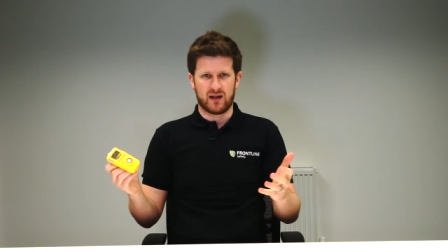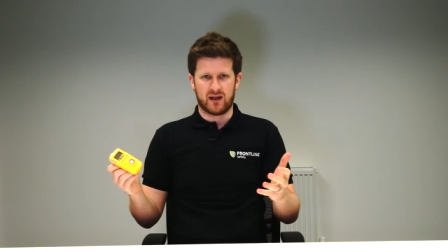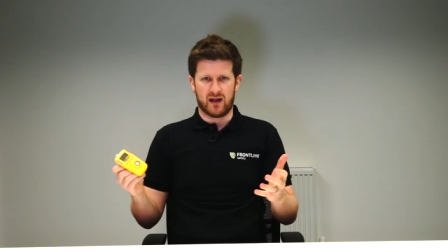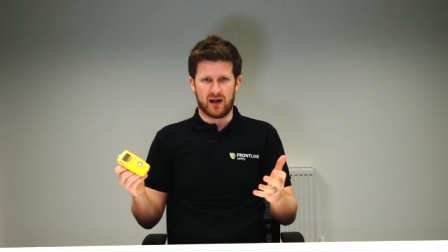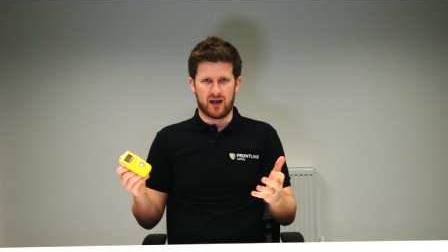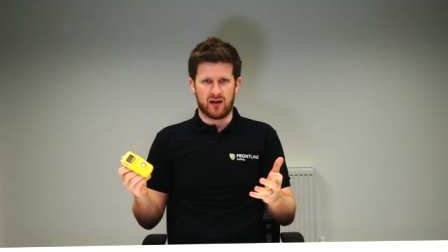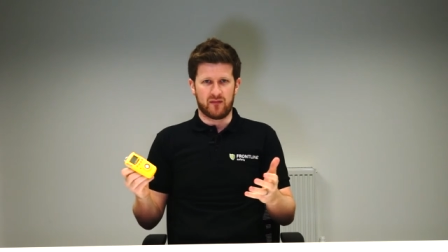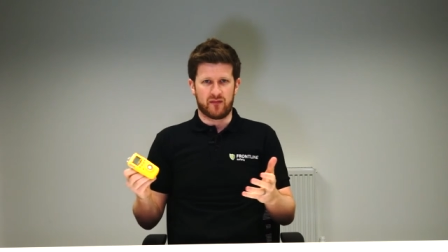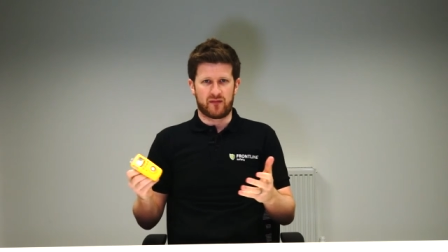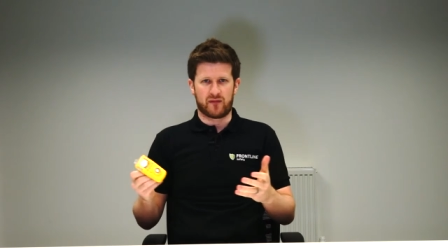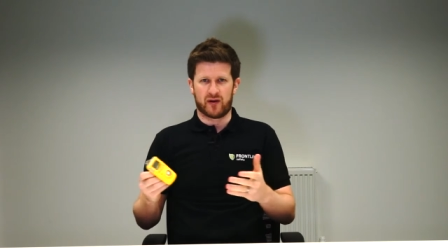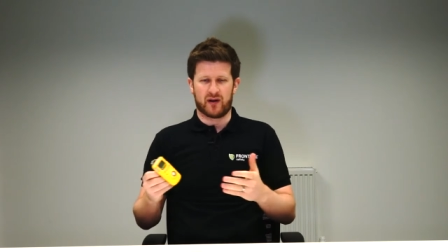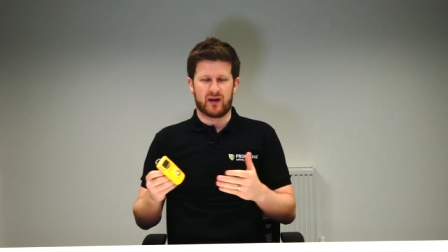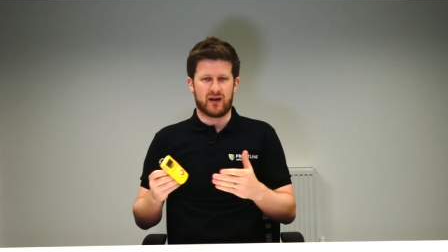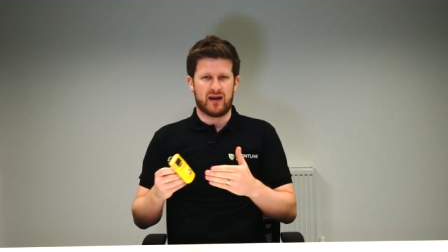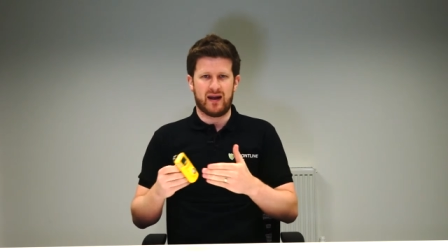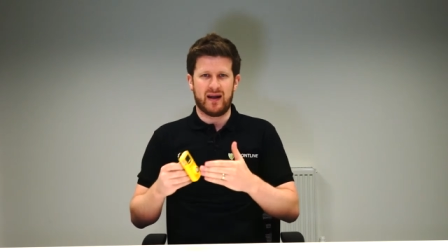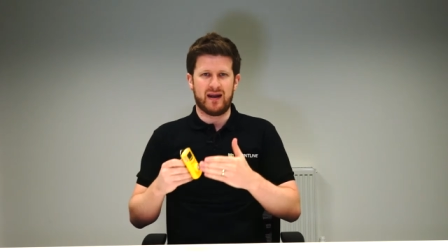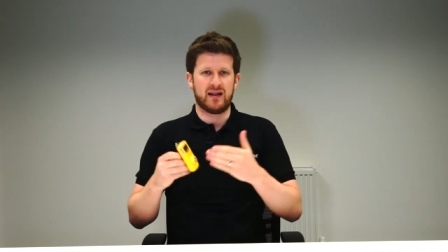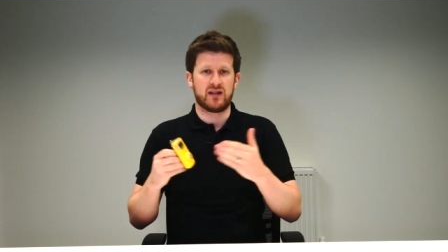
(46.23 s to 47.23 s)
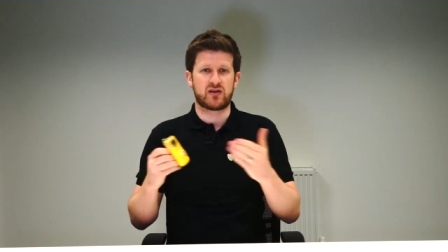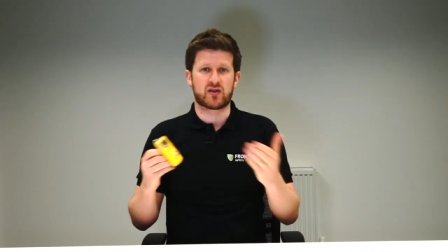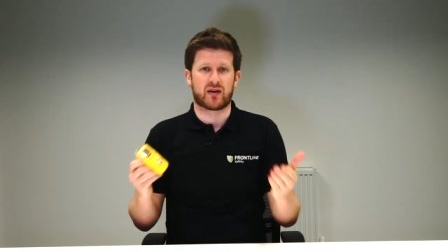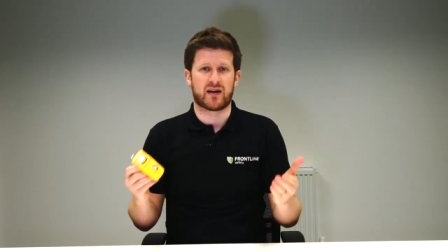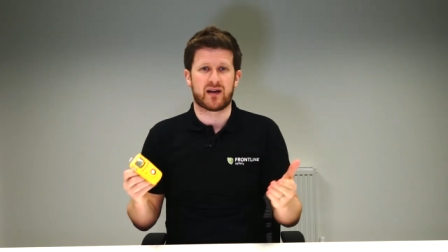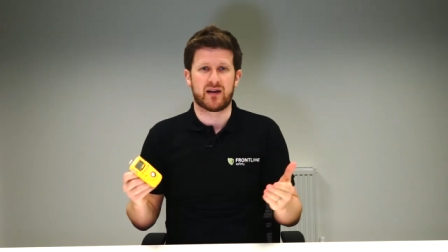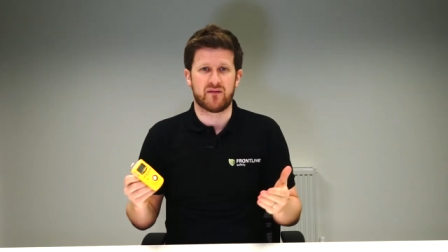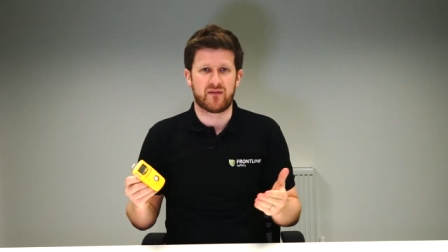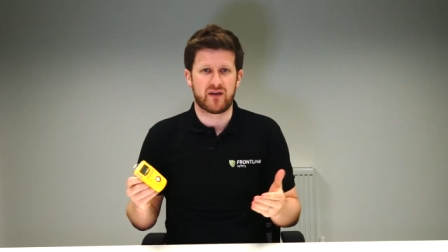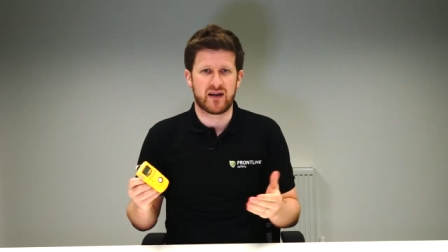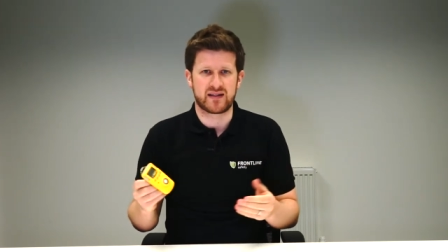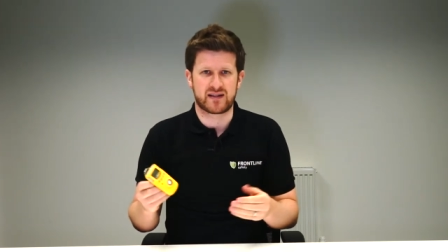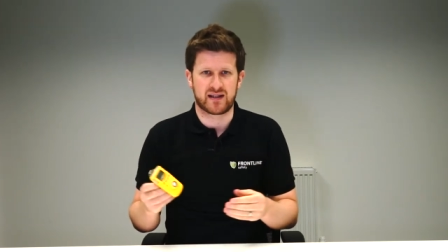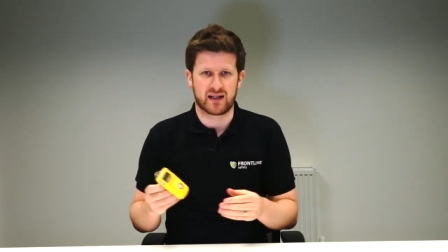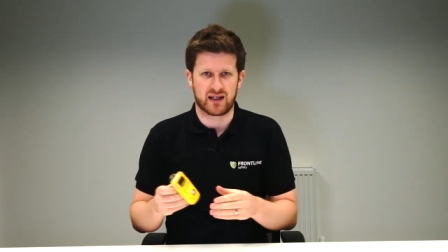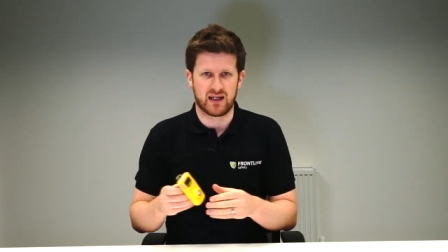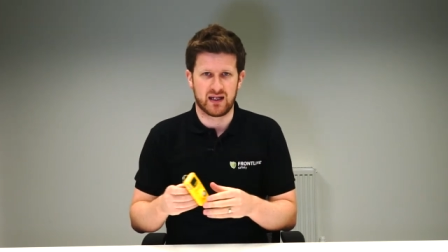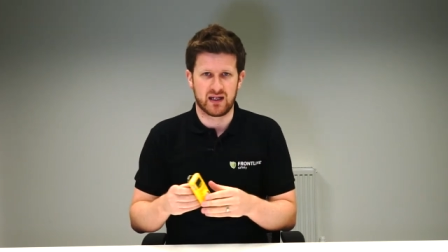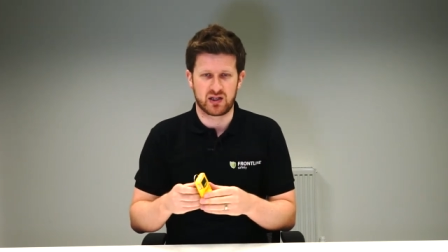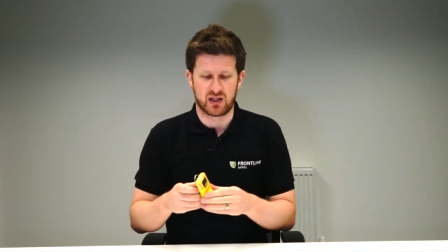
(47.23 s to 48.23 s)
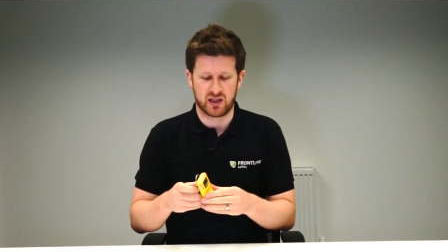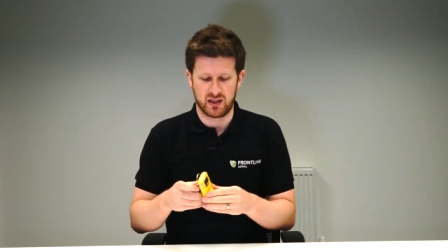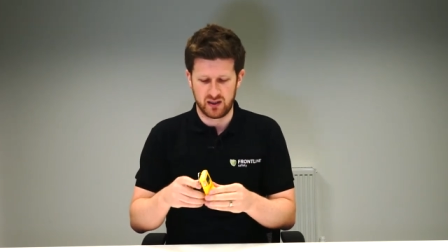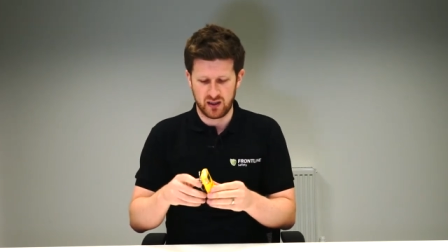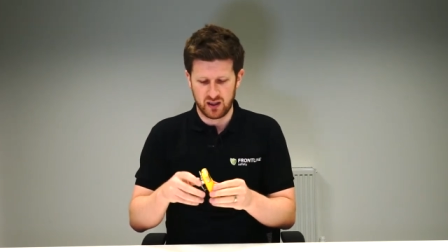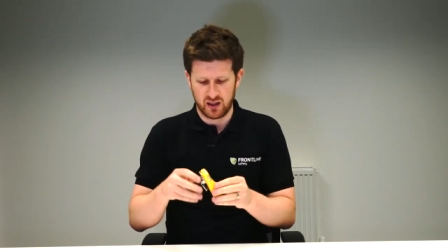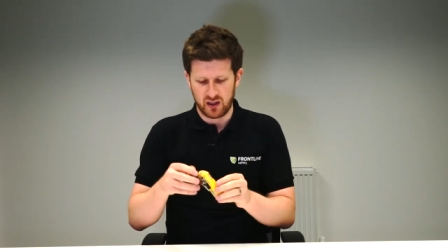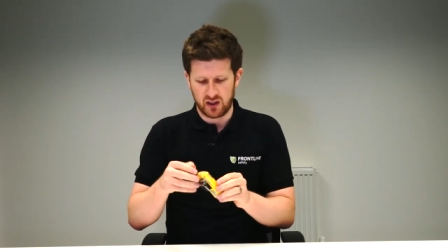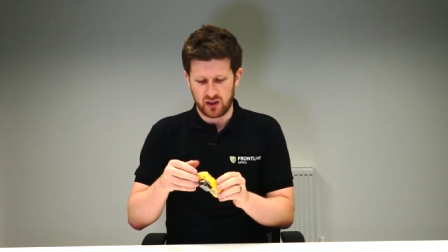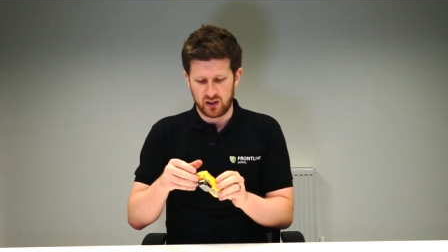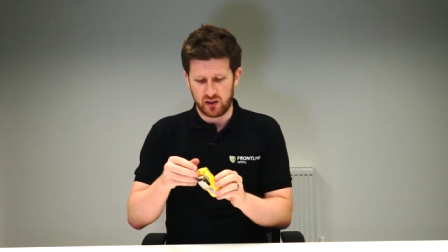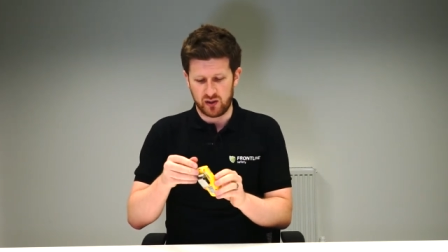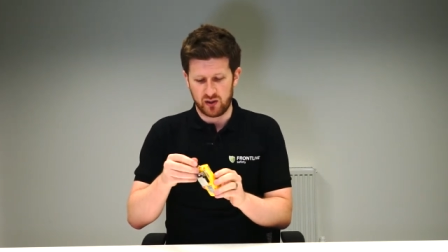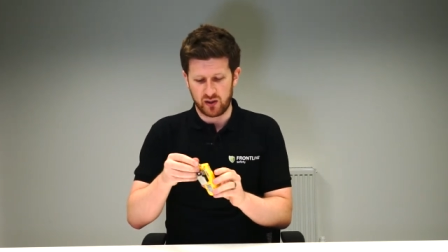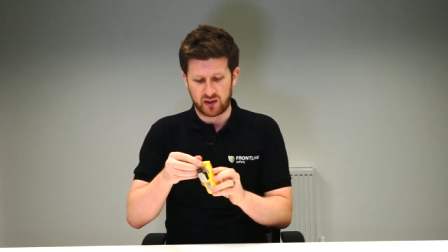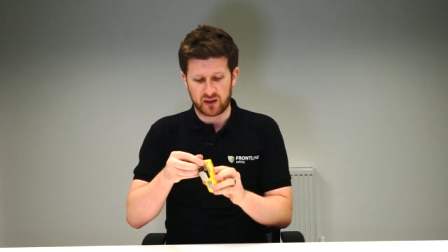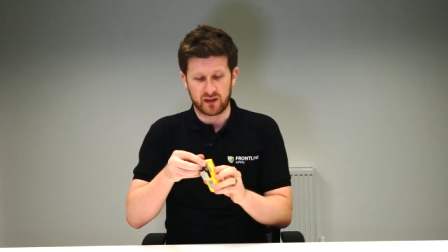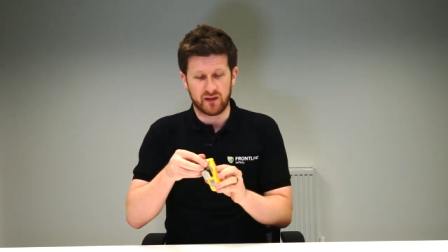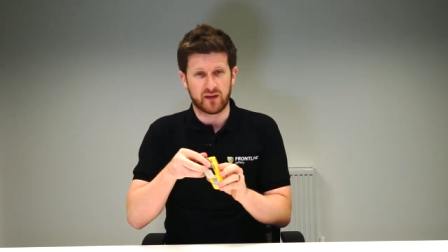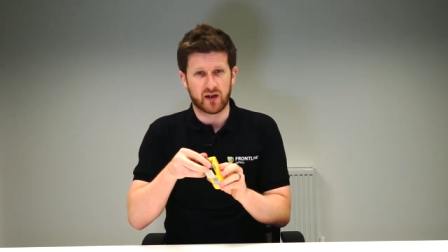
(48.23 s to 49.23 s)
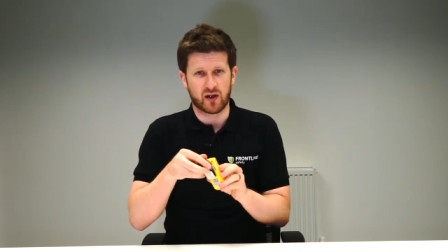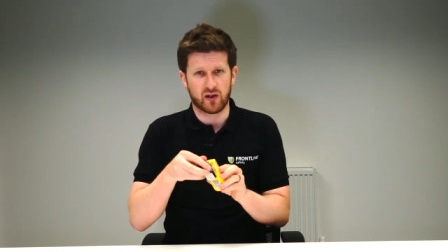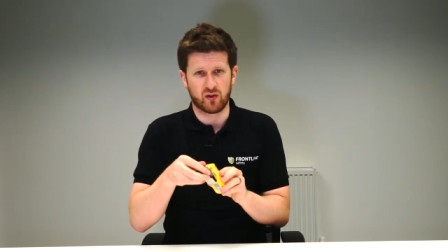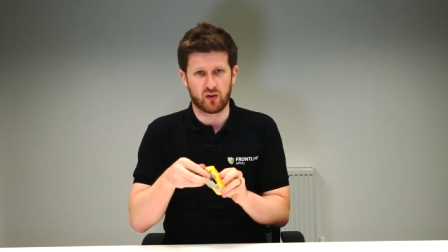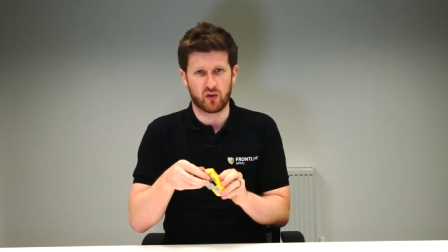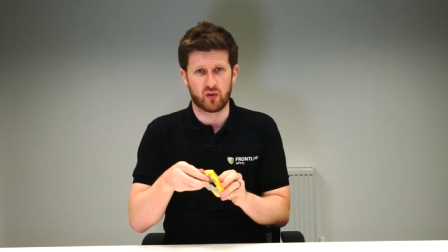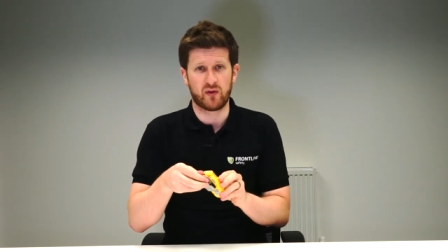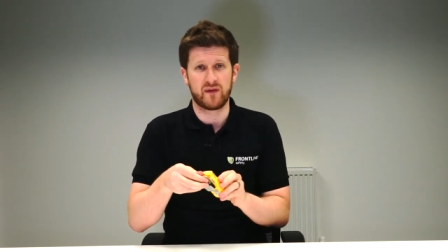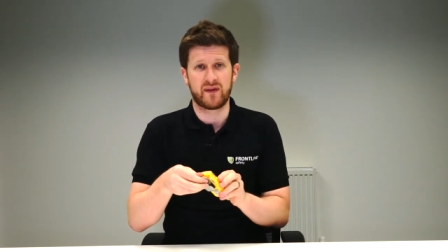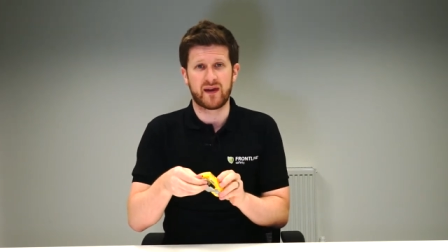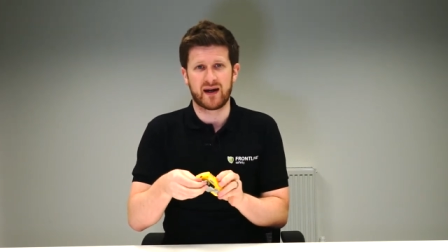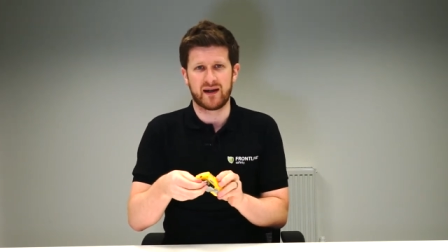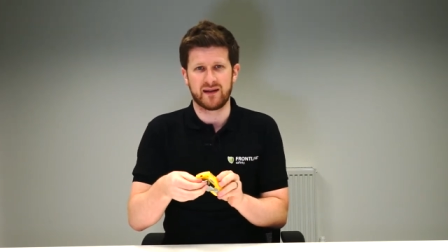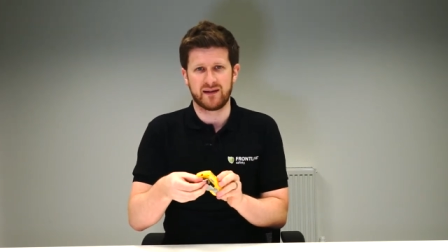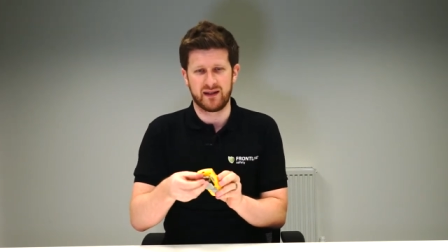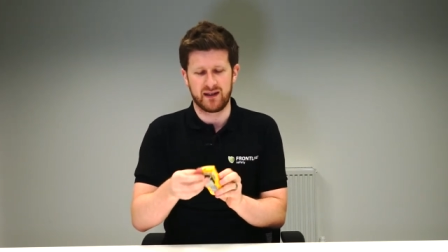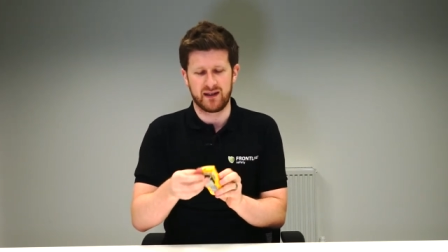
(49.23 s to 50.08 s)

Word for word: um, for a, any sort of investigation, you can download that